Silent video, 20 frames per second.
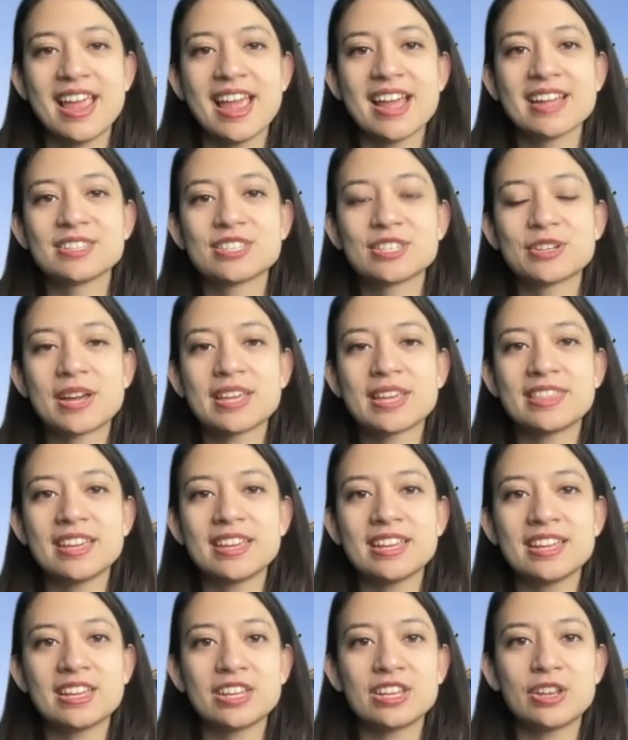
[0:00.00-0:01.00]
And so I
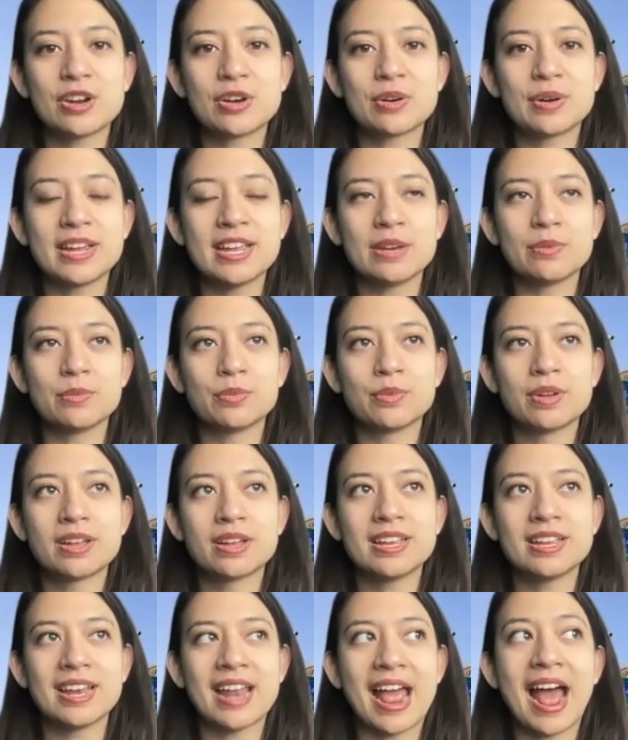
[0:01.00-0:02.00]
think,
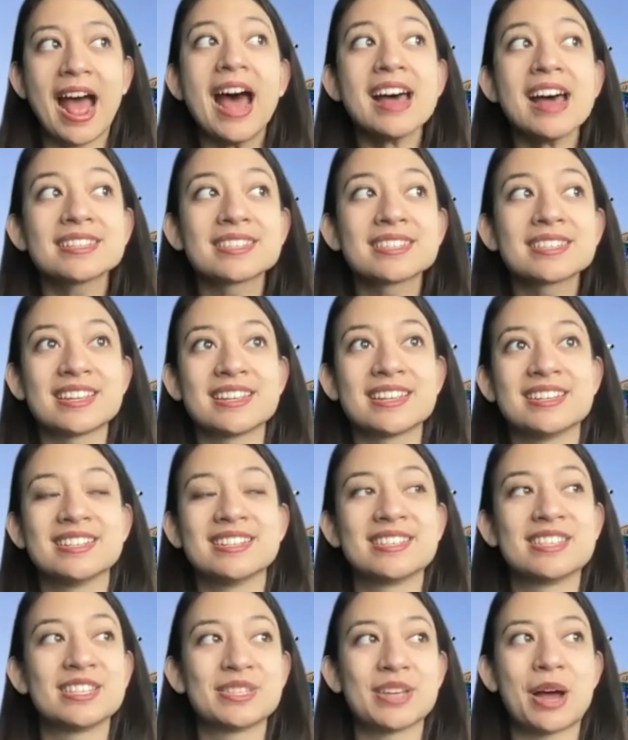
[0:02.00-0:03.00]
it asks and
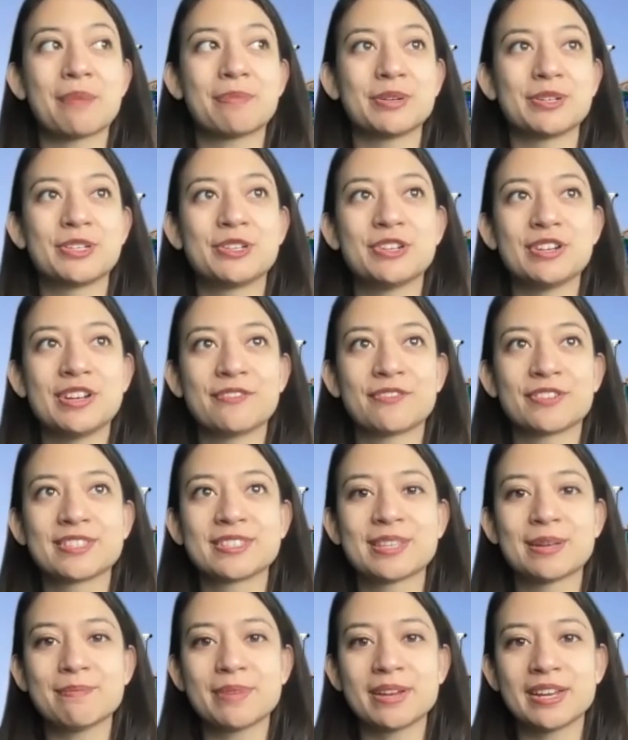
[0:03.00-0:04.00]
is this opportunity for
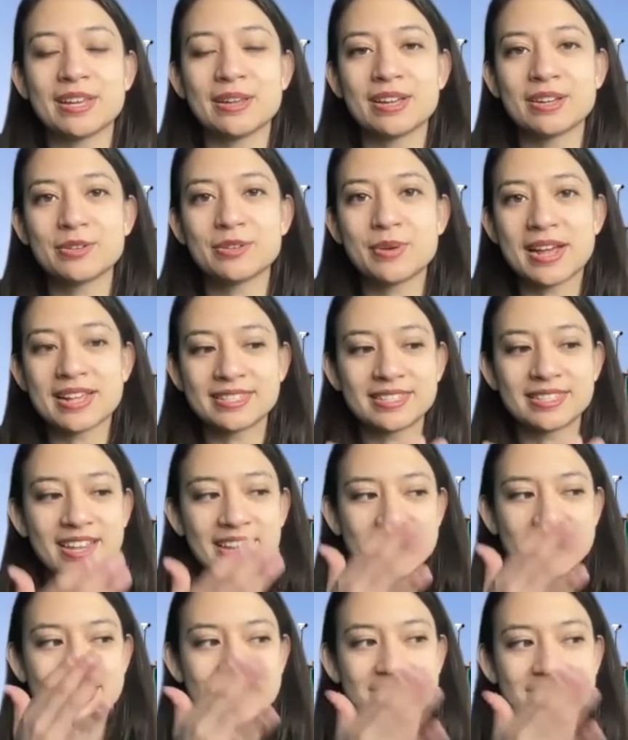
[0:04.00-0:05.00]
somebody who has
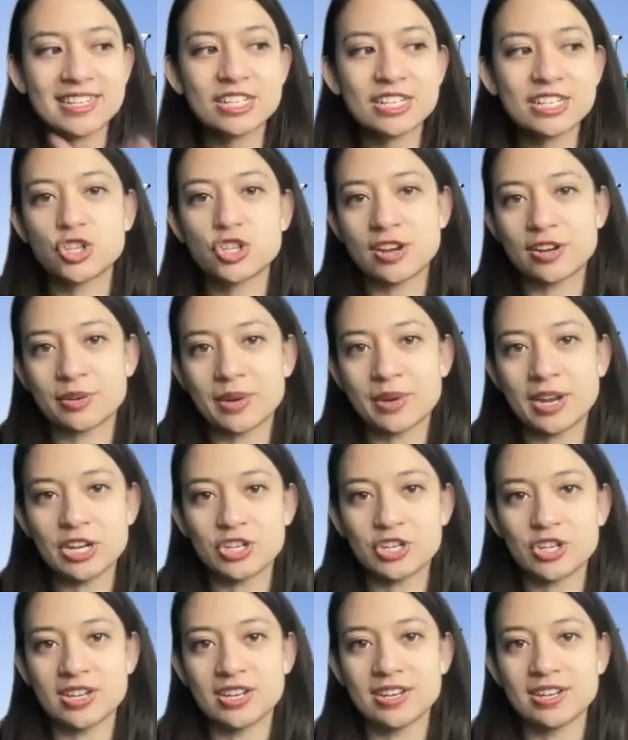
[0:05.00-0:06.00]
6th
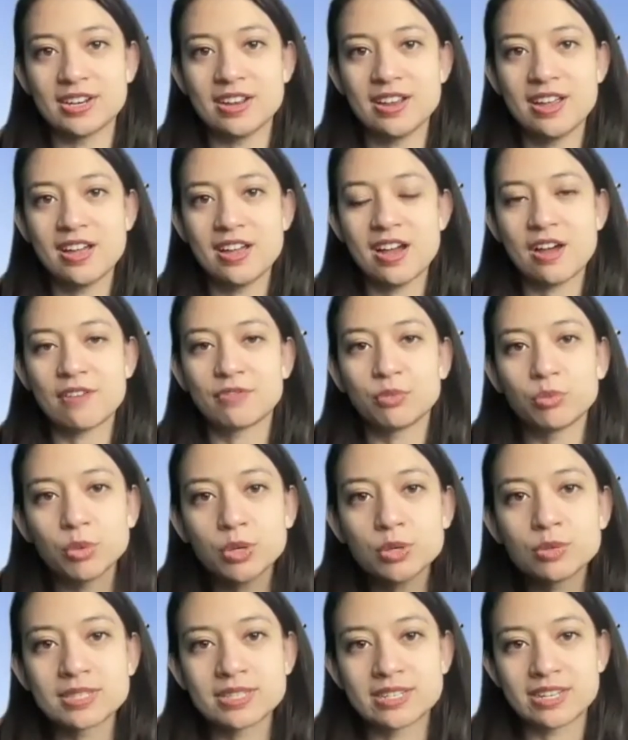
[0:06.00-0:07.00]
generation of
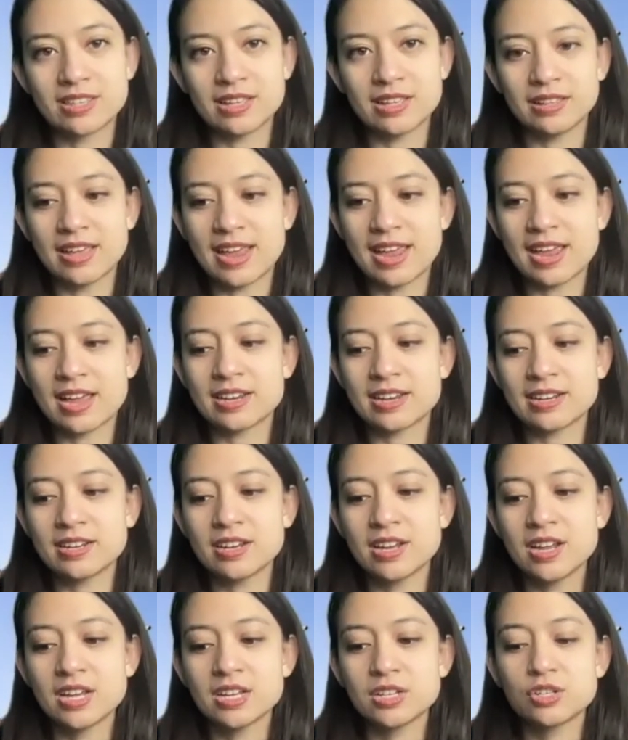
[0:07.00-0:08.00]
roots to the land
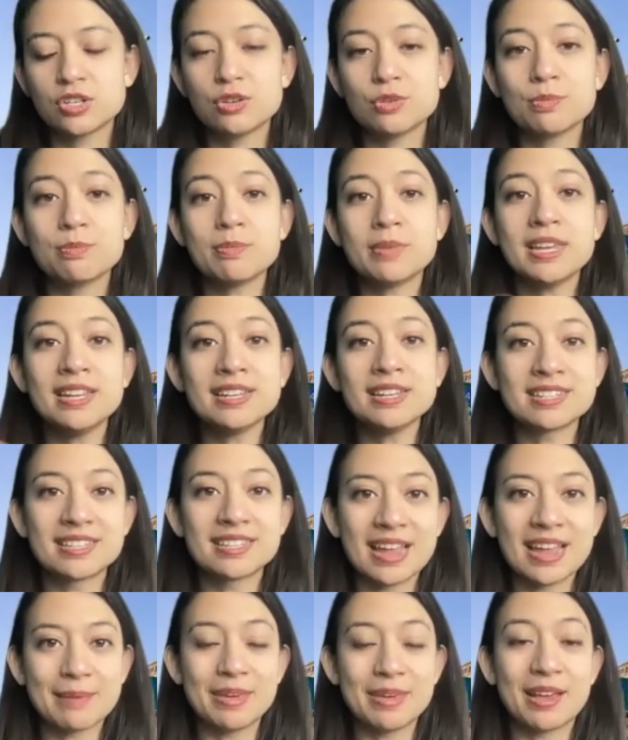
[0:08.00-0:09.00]
to meet
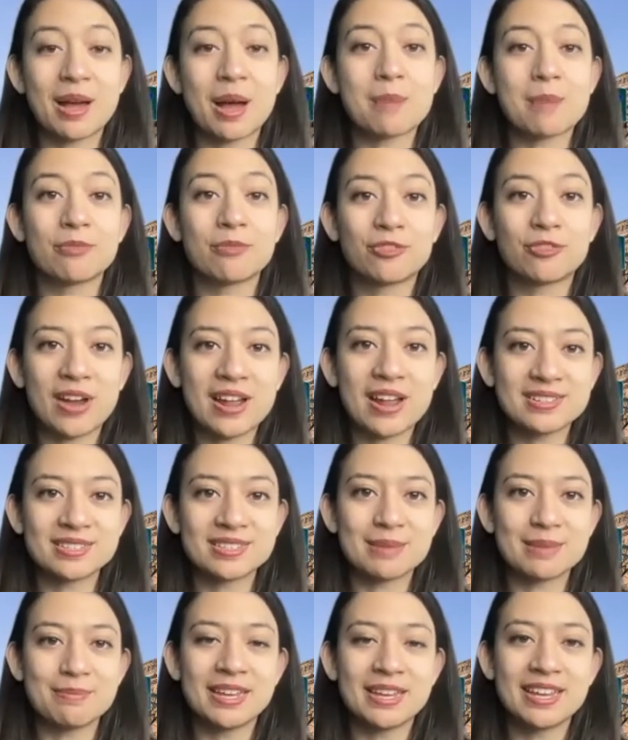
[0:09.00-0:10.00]
and become friends
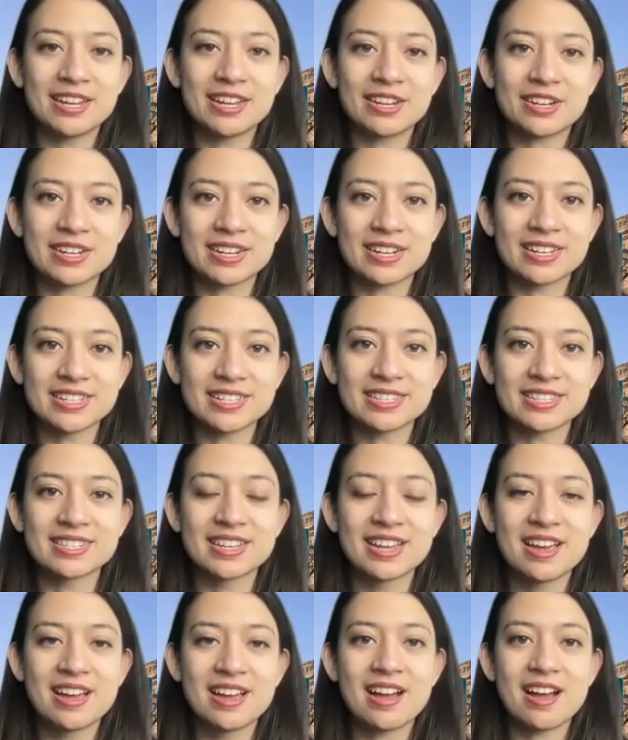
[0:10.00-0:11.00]
and be curious
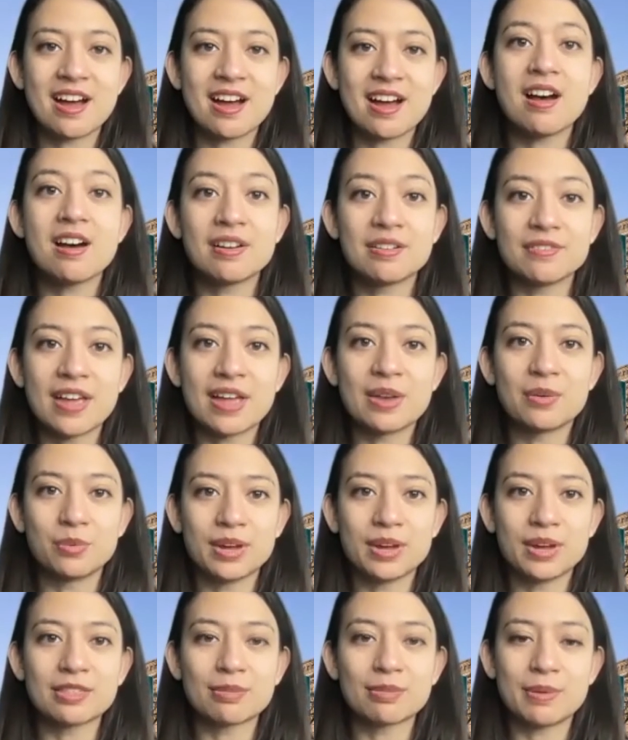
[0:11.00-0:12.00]
of and
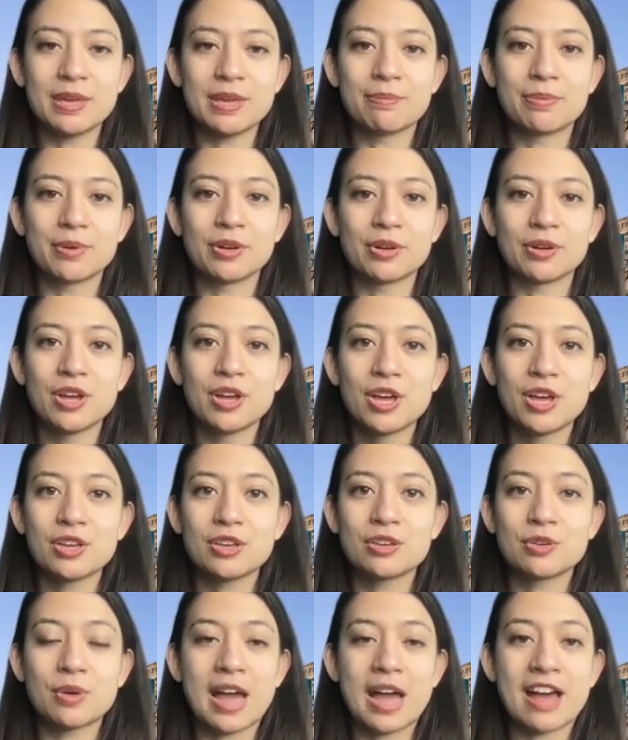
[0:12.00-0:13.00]
with people
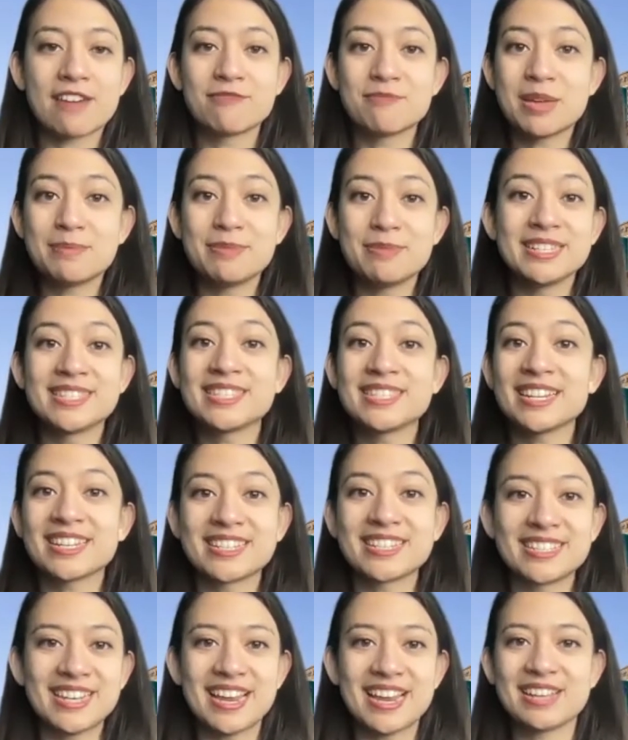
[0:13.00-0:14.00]
who have maybe
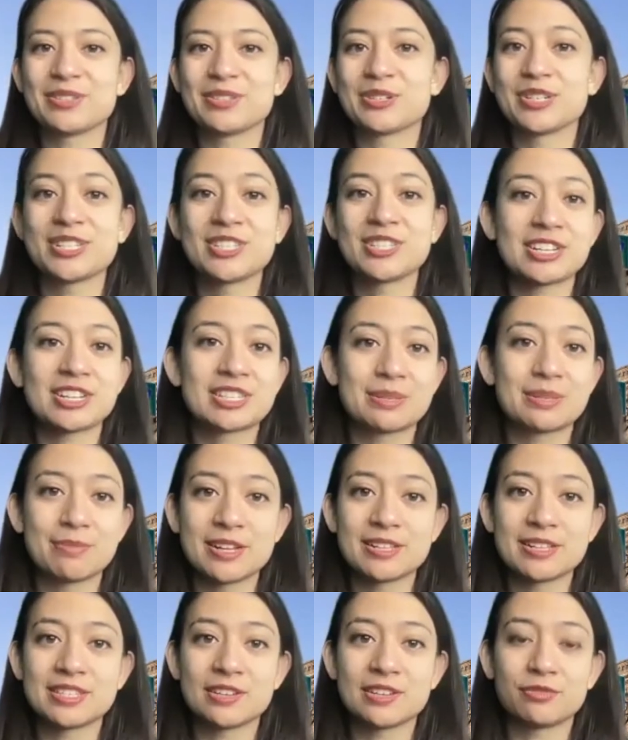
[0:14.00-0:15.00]
6 days or 6
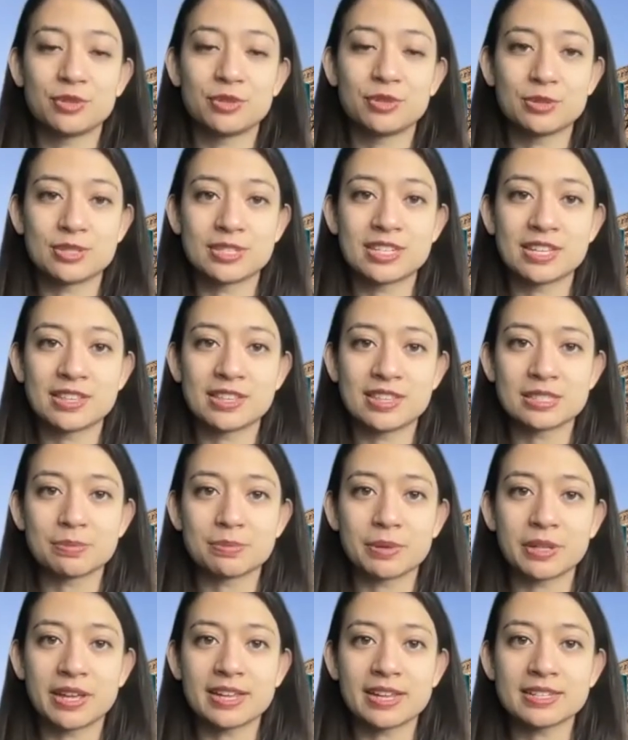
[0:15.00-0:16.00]
months of roots to this
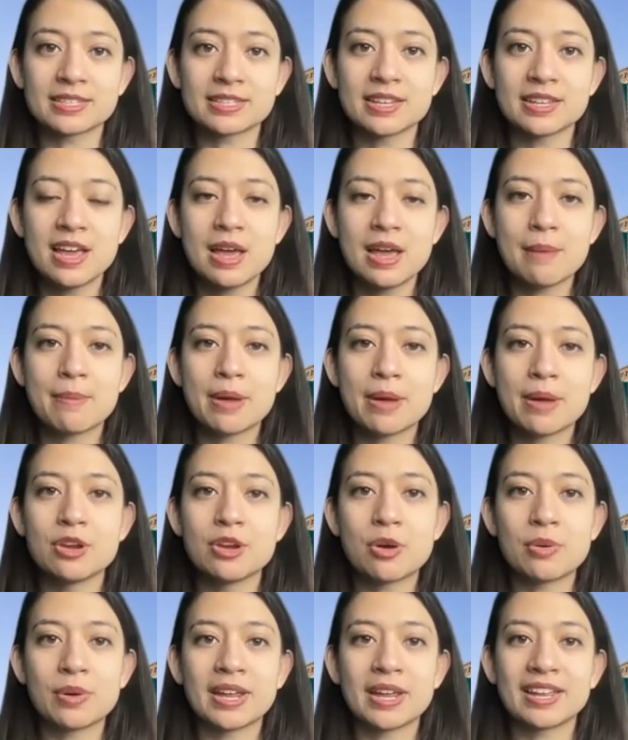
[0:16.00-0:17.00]
place, but
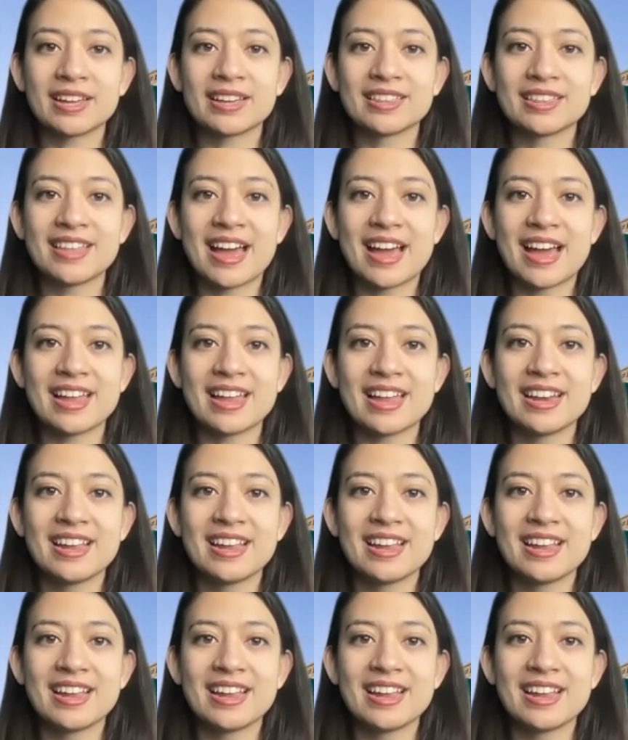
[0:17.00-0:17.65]
knowing that